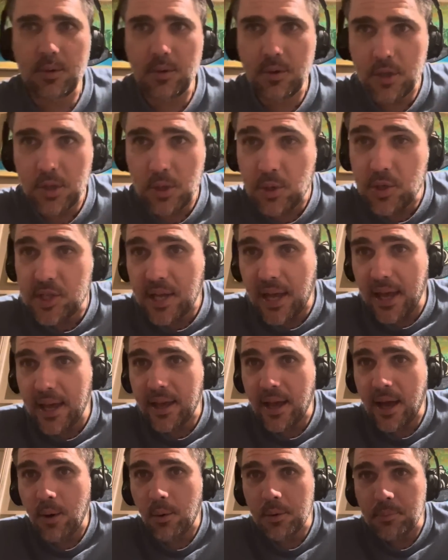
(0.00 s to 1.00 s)
used to hang
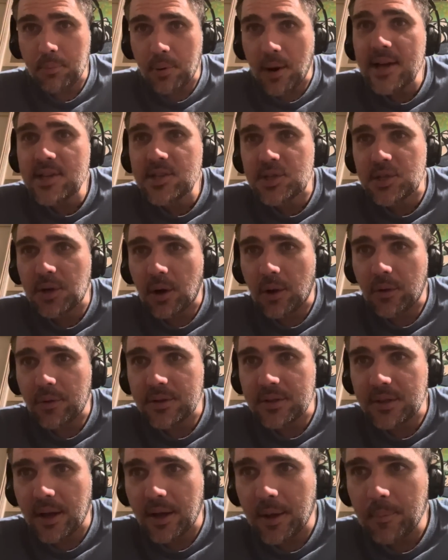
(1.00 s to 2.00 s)
out with Preston all the
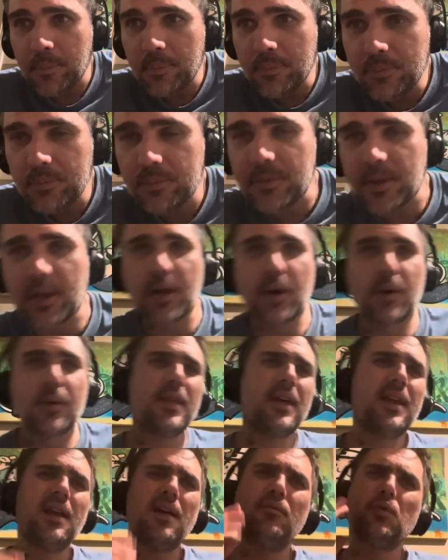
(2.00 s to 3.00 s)
time you know, and
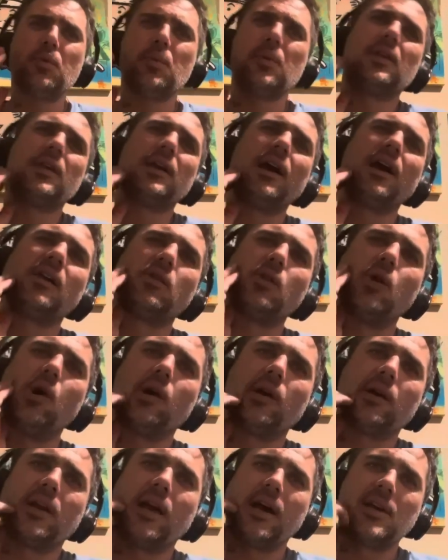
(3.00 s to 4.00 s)
they never really got
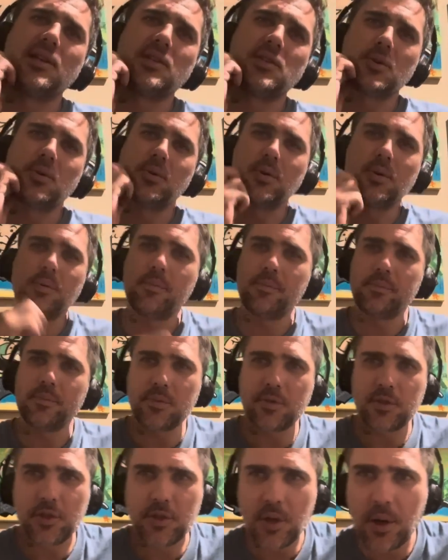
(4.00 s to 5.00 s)
along in high school.
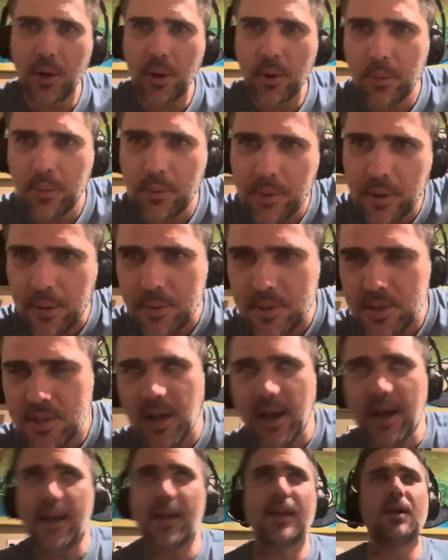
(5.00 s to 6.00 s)
So it was,
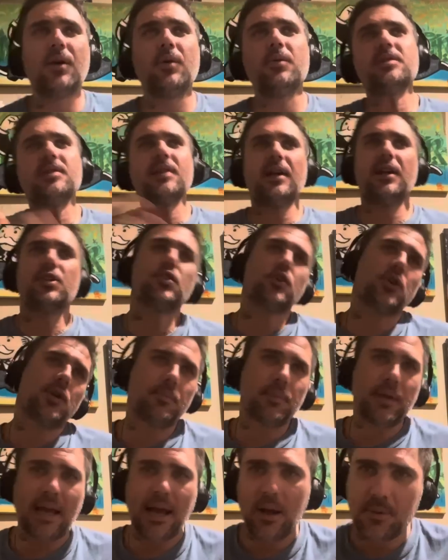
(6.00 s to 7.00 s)
I, it always kind of tripped
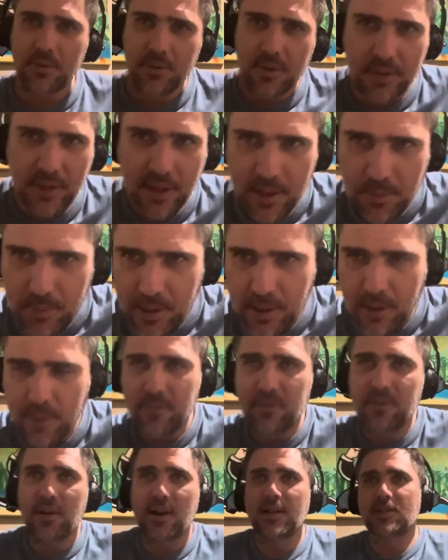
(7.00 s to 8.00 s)
me out that they had become
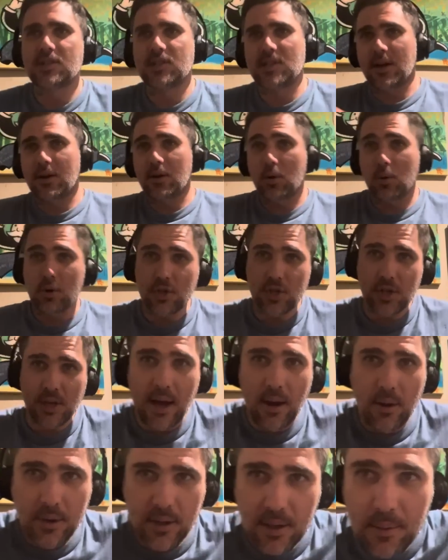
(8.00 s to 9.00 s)
friends down in Orange
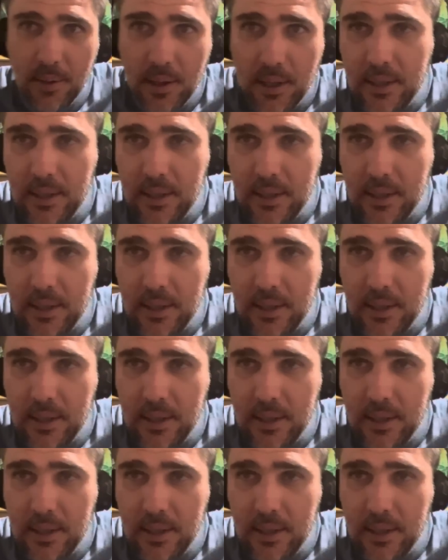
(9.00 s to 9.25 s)
County.